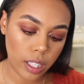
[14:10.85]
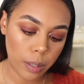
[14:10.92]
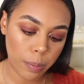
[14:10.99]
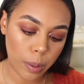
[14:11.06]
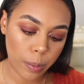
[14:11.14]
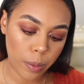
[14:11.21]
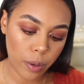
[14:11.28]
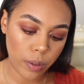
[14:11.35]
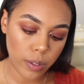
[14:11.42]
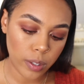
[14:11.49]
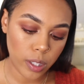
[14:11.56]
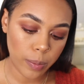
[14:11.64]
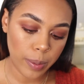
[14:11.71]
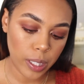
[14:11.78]
lip, I'm going
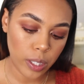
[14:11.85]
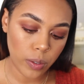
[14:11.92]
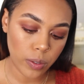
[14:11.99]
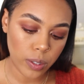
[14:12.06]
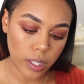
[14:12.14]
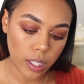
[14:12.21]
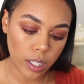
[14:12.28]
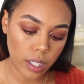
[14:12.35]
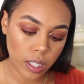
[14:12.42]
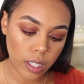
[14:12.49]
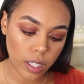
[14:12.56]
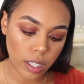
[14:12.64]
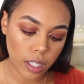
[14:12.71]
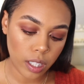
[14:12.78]
to be
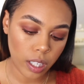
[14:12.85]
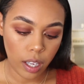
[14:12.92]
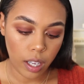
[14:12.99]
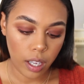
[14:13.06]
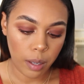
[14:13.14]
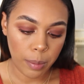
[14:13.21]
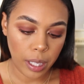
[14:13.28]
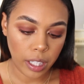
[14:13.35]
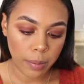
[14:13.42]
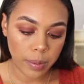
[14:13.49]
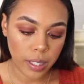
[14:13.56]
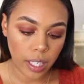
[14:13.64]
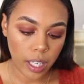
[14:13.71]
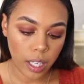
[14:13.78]
using a lip
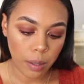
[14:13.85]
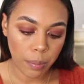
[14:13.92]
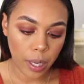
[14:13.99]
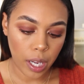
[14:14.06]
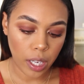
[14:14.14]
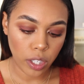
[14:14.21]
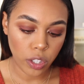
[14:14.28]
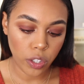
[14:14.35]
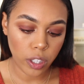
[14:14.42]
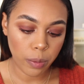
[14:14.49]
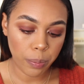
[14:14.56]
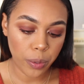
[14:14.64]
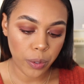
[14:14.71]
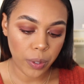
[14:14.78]
stain by
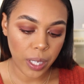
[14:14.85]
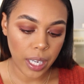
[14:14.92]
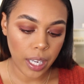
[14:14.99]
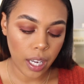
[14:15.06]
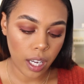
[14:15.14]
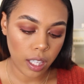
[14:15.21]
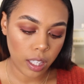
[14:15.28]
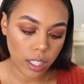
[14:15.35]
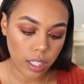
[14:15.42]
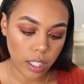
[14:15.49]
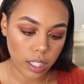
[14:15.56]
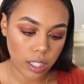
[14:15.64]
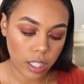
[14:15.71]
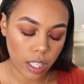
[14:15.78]
Huda Beauty, and this
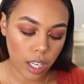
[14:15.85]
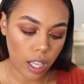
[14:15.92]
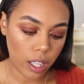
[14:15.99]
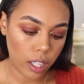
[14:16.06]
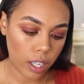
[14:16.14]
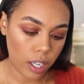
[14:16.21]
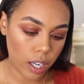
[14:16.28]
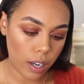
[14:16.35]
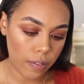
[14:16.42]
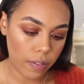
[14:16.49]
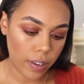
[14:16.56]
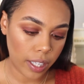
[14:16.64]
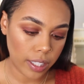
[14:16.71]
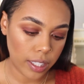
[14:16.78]
is the color
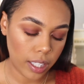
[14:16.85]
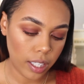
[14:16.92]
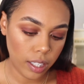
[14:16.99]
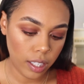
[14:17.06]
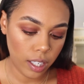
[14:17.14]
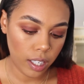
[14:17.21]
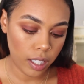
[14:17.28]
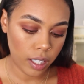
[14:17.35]
Vixen.